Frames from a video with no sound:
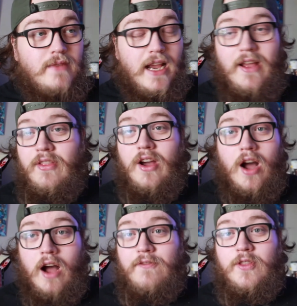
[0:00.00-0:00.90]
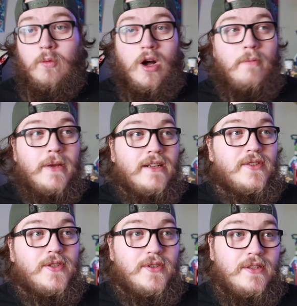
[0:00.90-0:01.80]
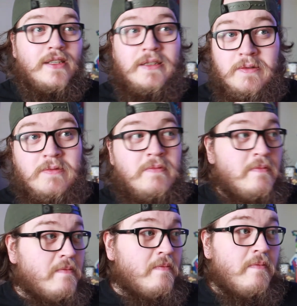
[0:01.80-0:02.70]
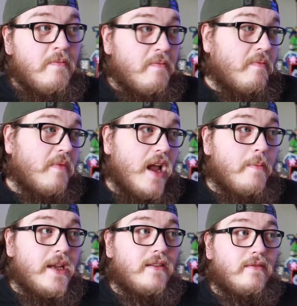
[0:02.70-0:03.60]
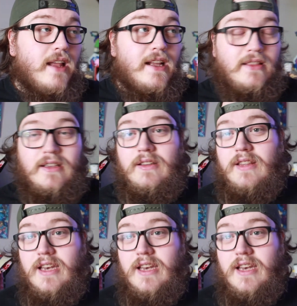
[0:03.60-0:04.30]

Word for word: and the off the wall bits, I mean, like the the